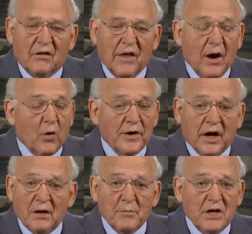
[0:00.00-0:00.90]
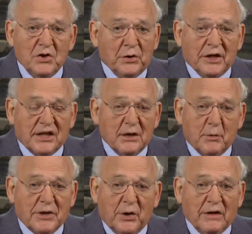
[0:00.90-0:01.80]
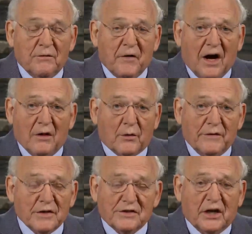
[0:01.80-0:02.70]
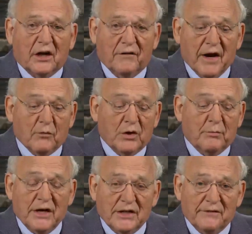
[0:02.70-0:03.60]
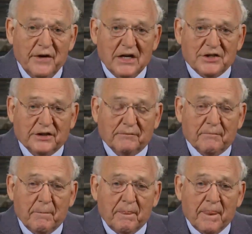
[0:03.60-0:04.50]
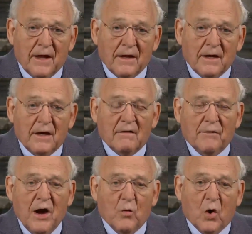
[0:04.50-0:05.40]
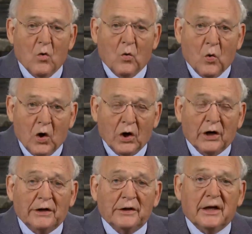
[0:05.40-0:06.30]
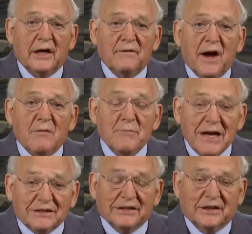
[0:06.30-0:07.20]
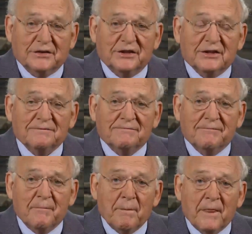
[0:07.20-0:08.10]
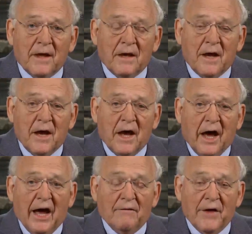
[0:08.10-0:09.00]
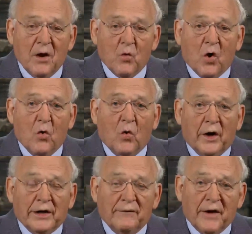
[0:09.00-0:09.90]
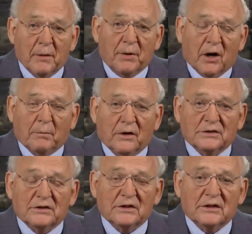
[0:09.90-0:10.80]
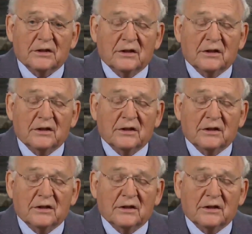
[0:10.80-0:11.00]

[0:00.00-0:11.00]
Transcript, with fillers: There would not be unity between father and the son, there would be division. They were one in their message, and they were one in their purpose.